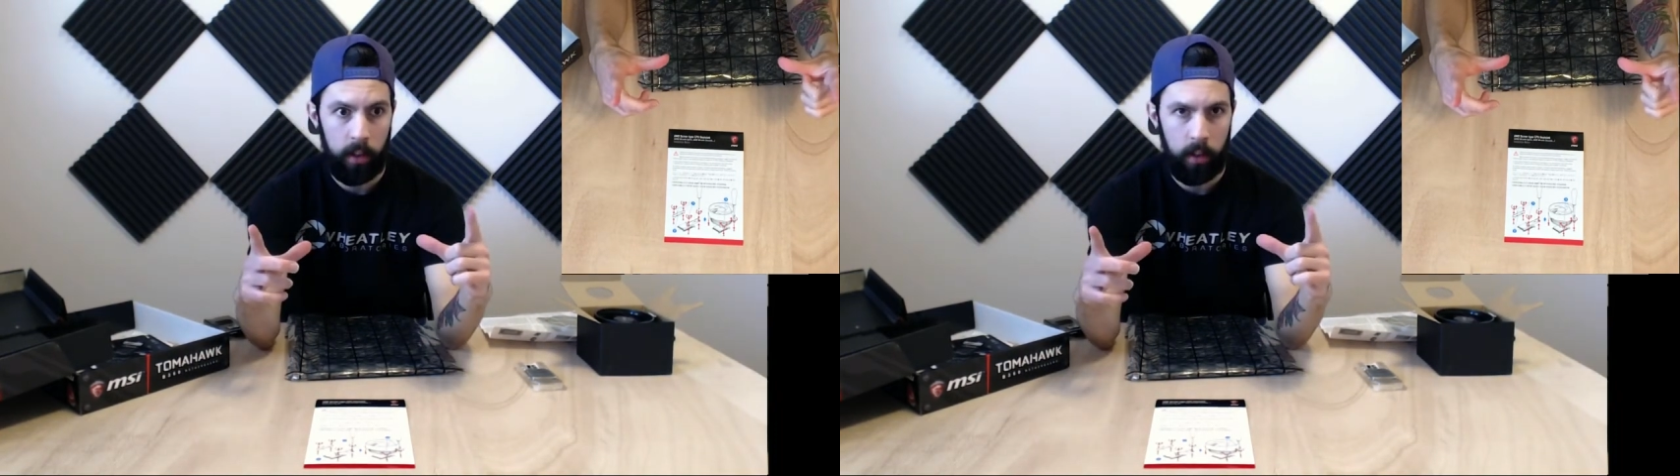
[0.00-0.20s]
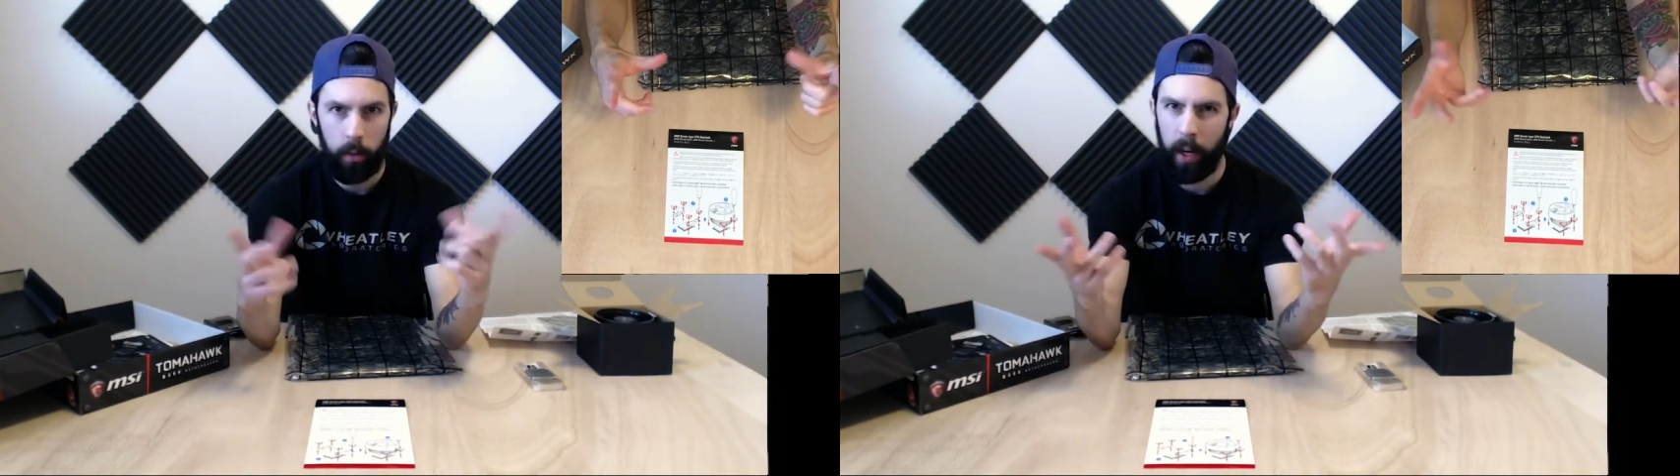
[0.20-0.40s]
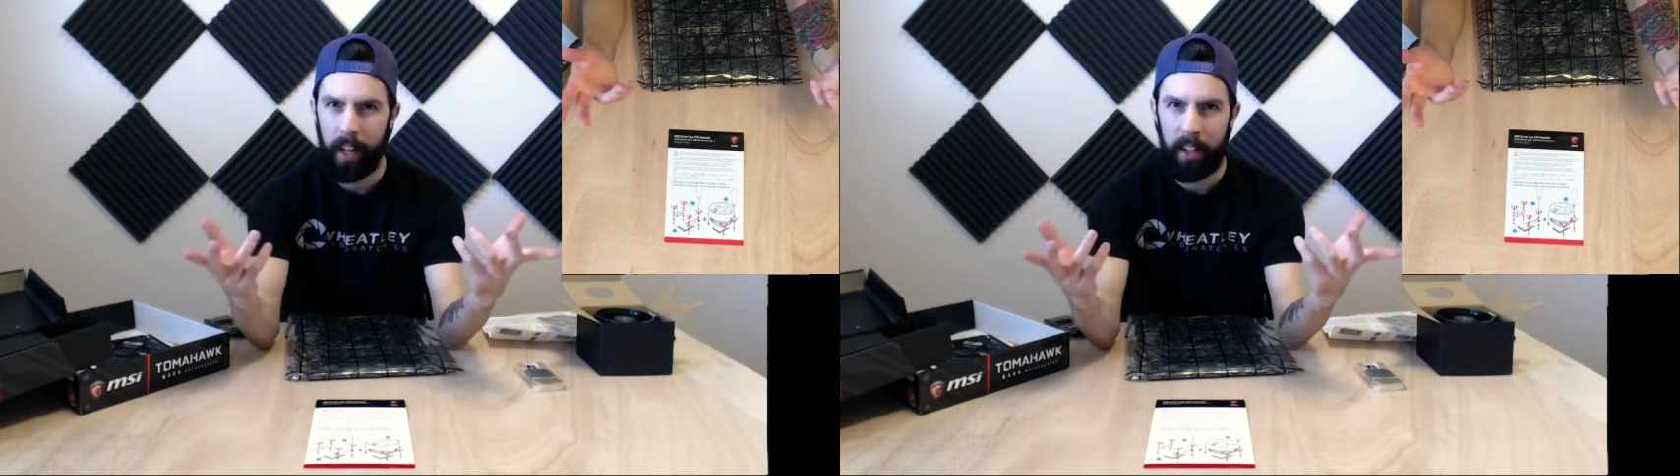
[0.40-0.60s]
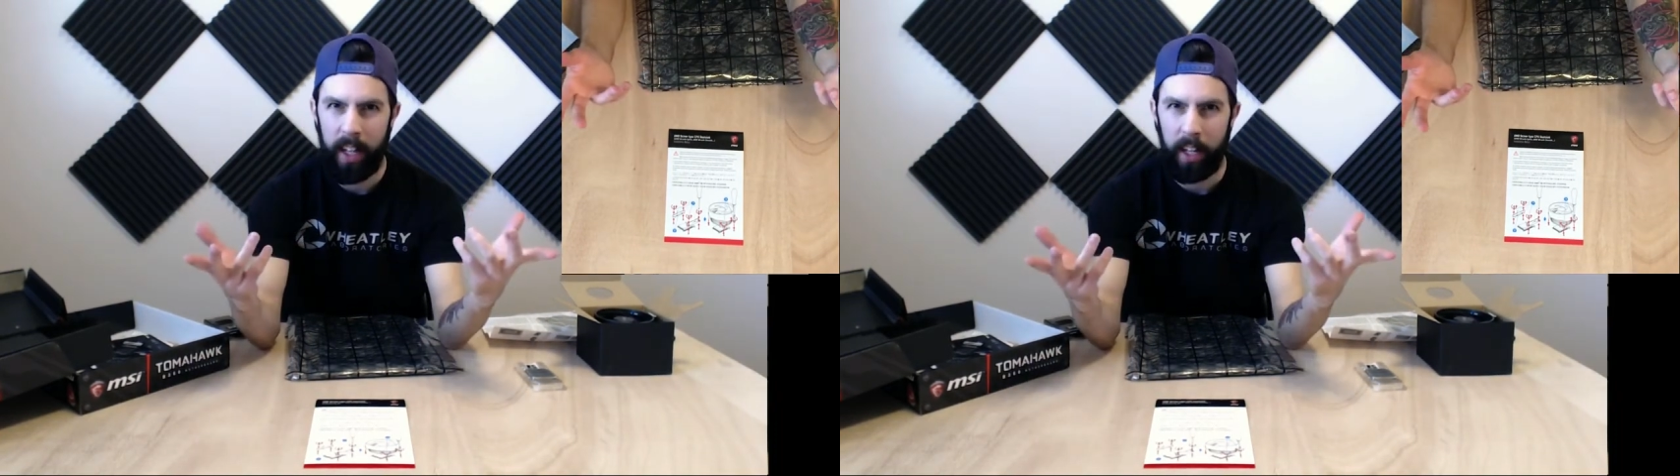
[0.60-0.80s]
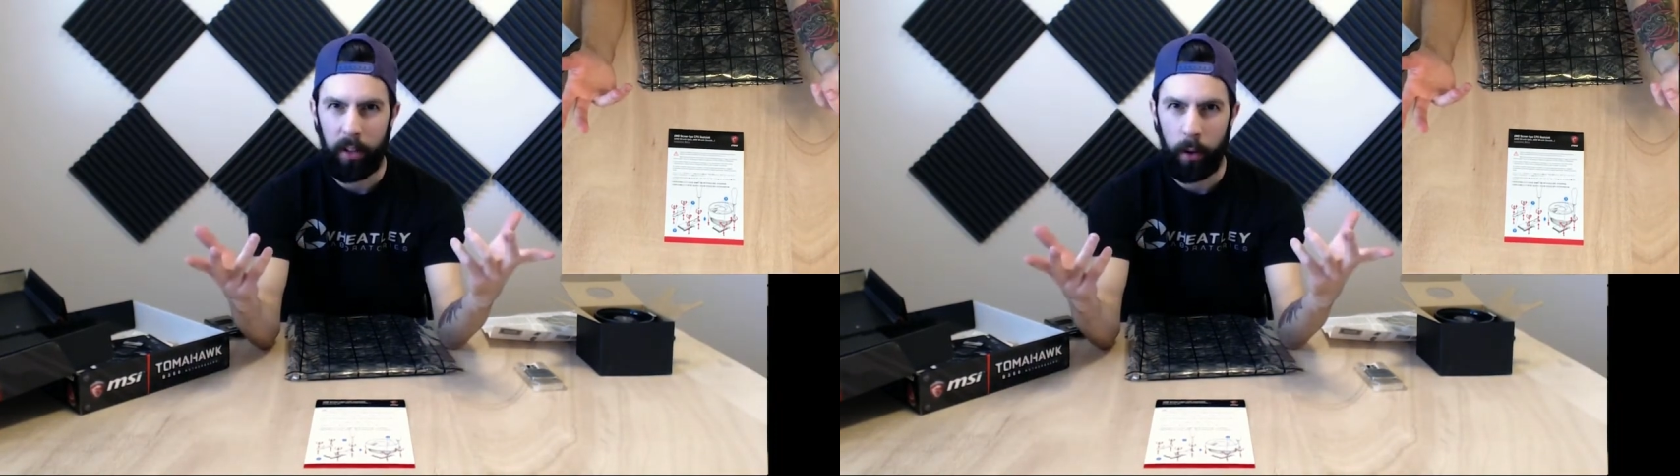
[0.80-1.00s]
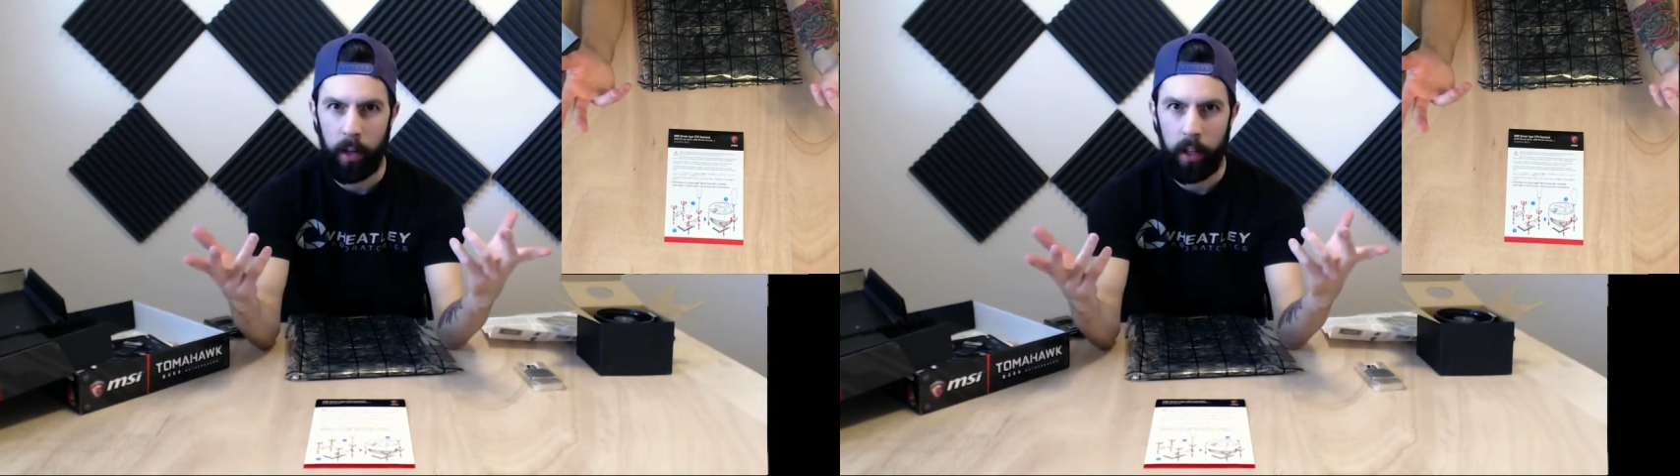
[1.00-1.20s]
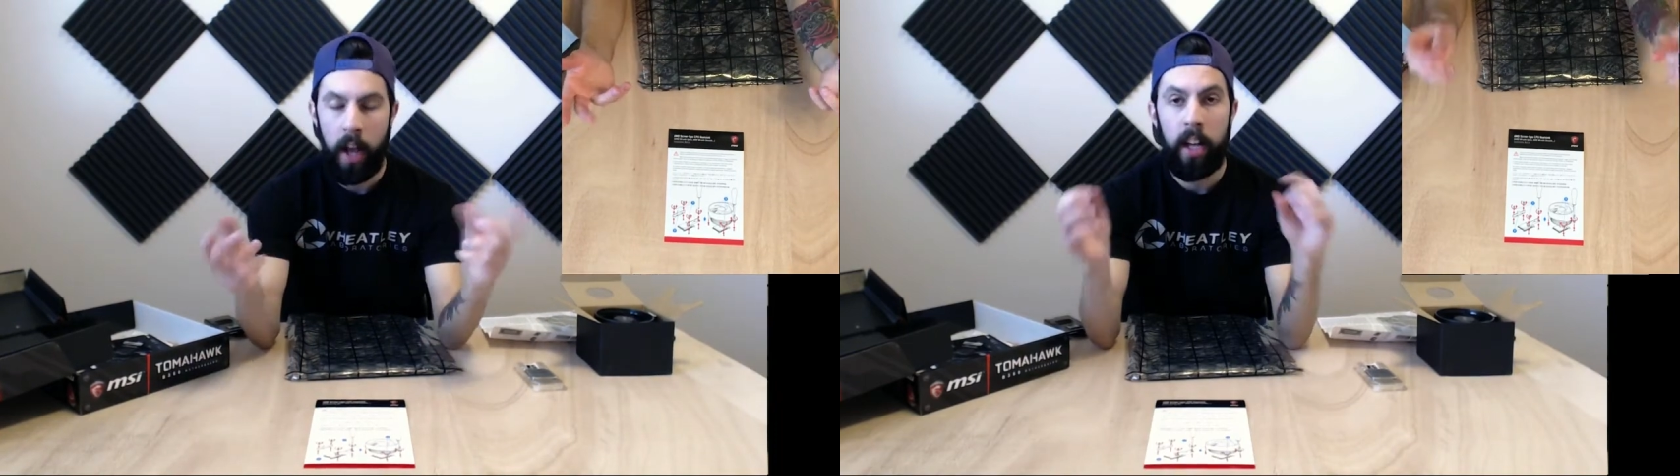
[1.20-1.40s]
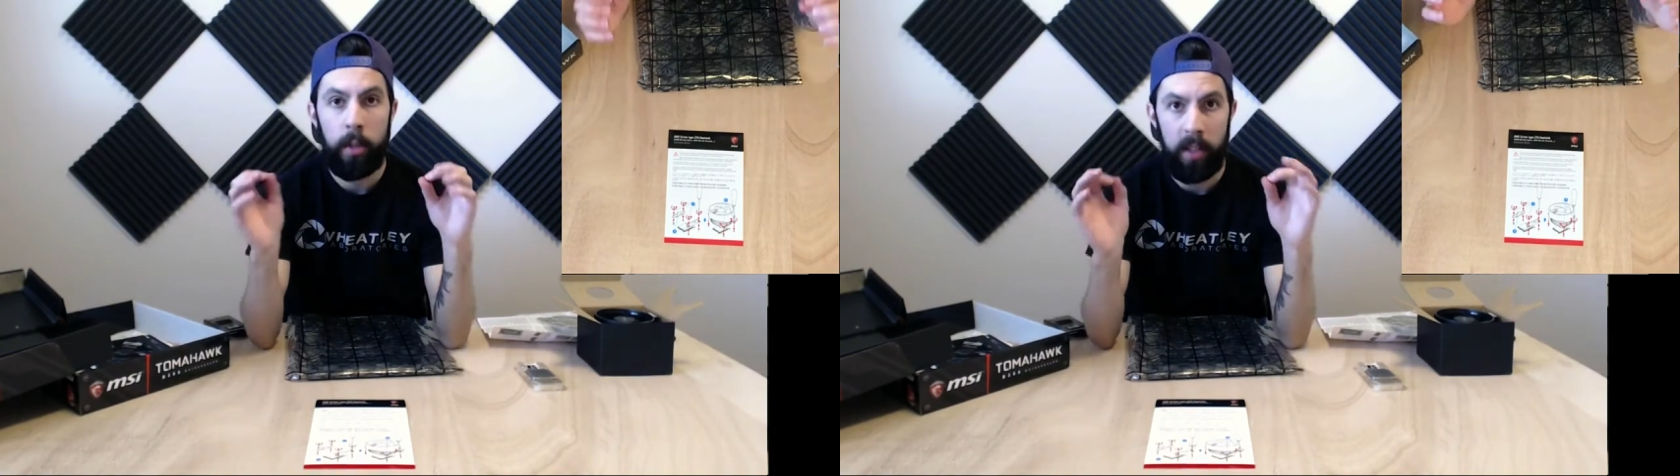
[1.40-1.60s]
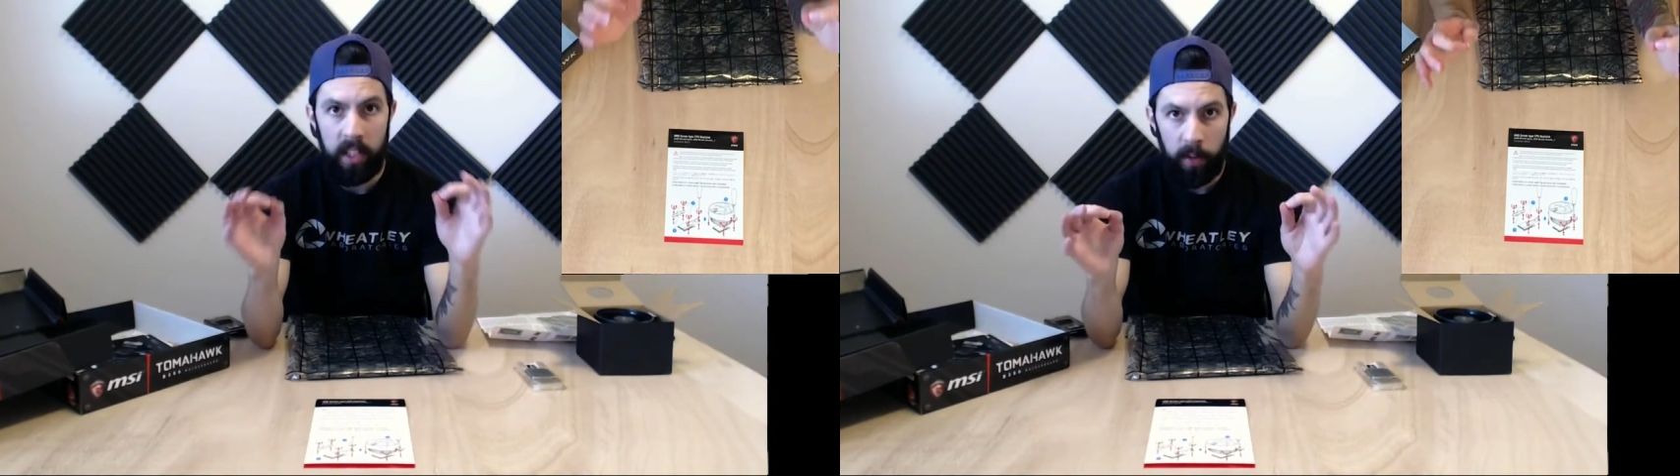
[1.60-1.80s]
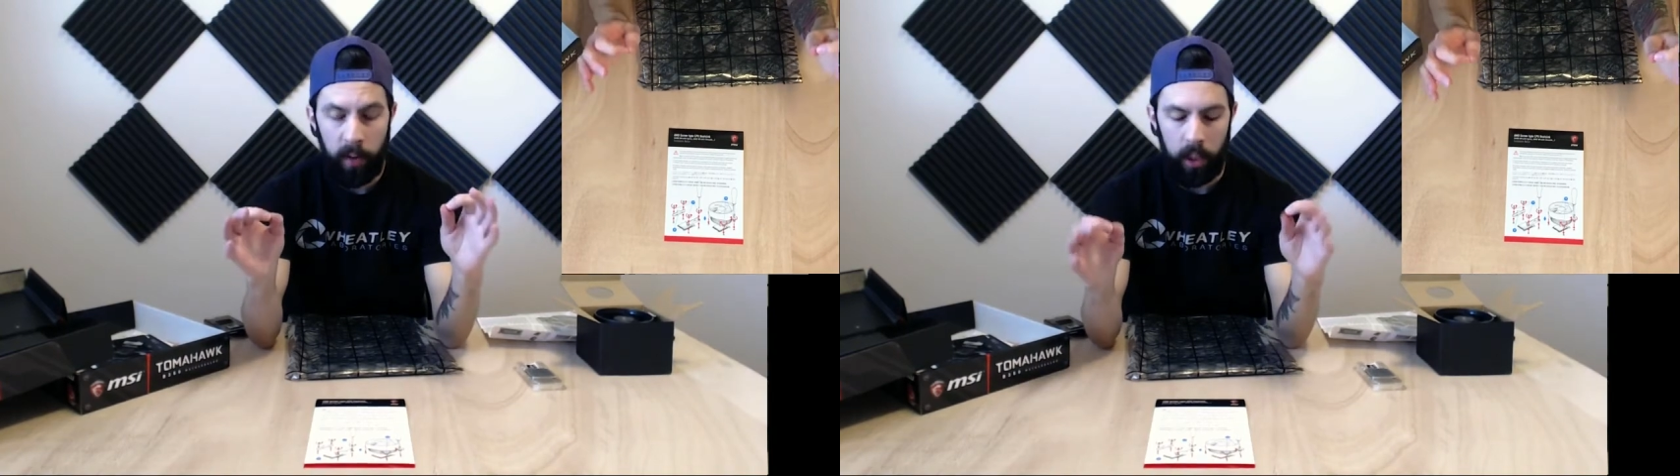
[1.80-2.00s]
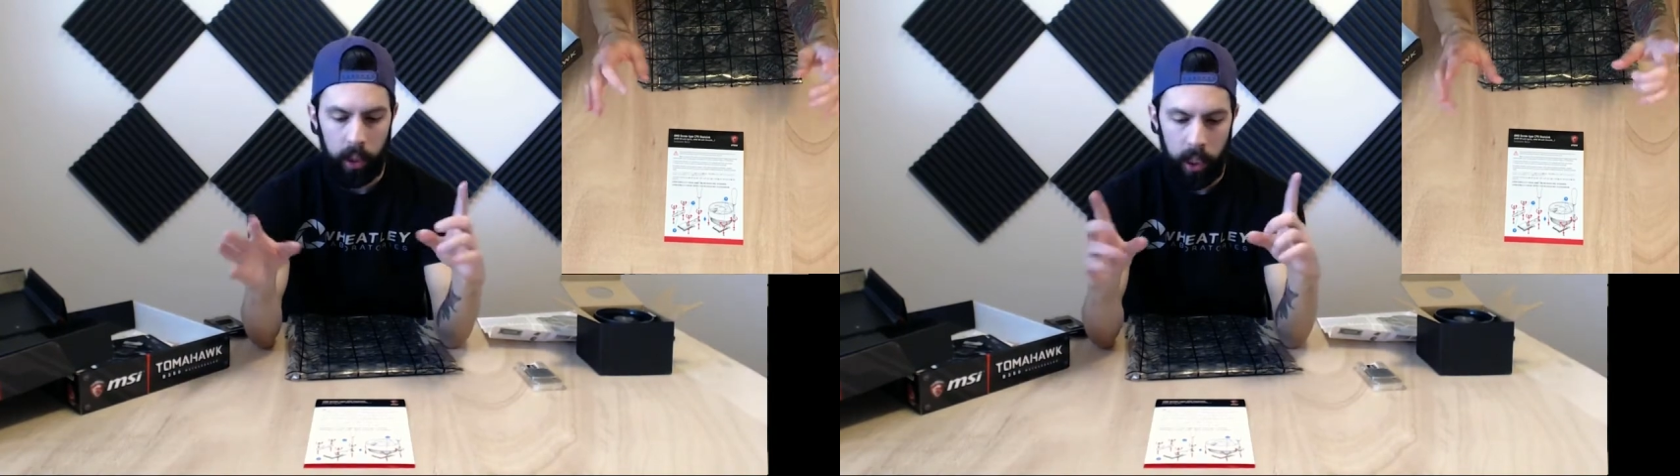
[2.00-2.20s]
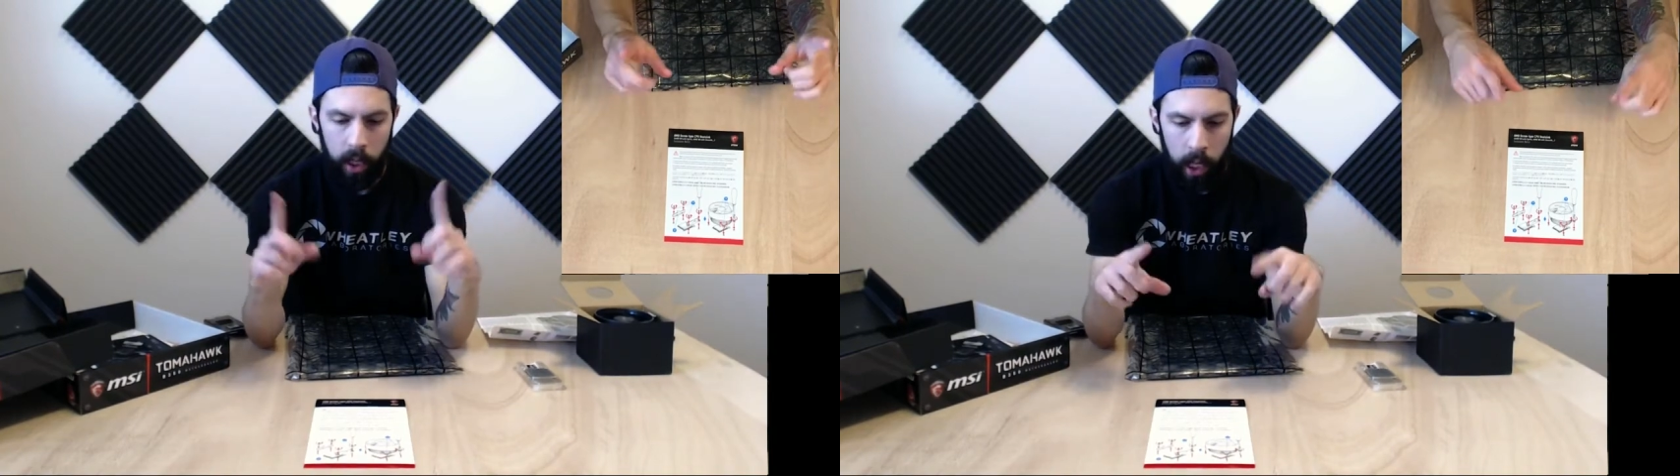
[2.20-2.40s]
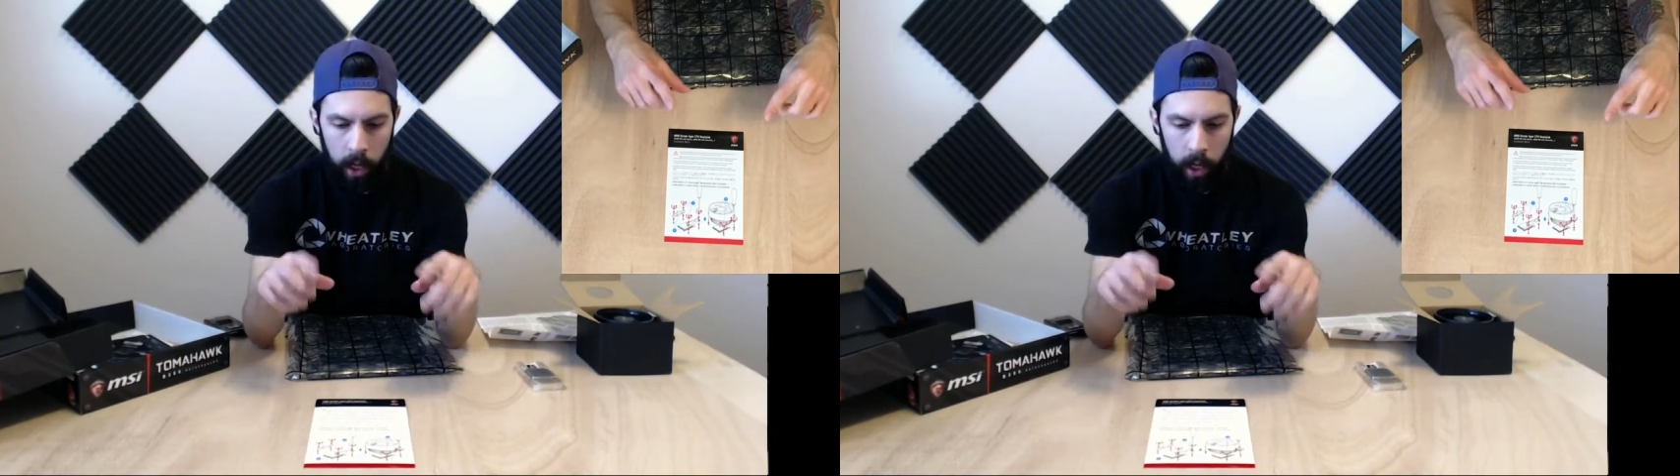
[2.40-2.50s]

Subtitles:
why did I say this so weird? Specifically